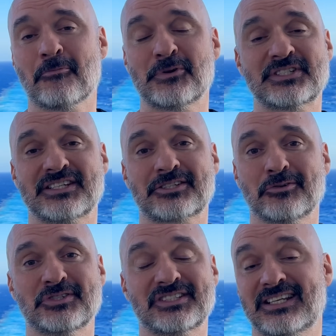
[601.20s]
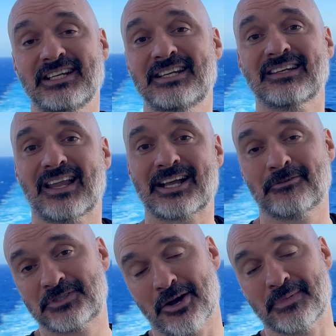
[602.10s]
Princess Cruises and you didn't like
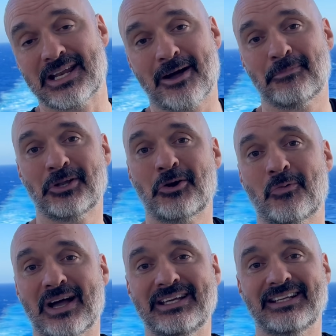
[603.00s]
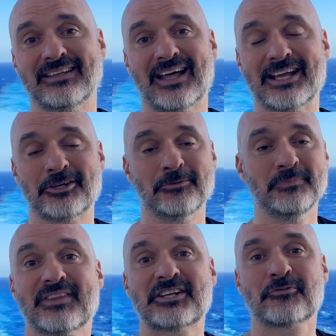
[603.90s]
them, tell me down below why you didn't like them.
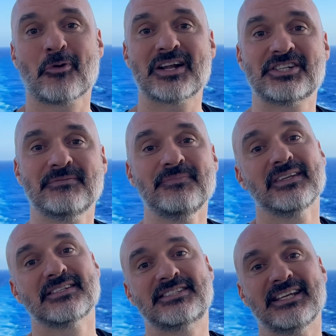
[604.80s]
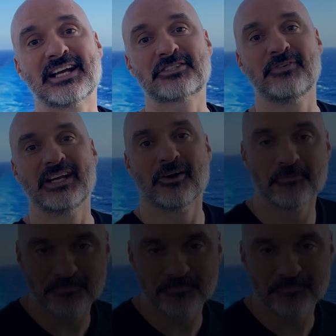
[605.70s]
Thanks for watching. See you next video.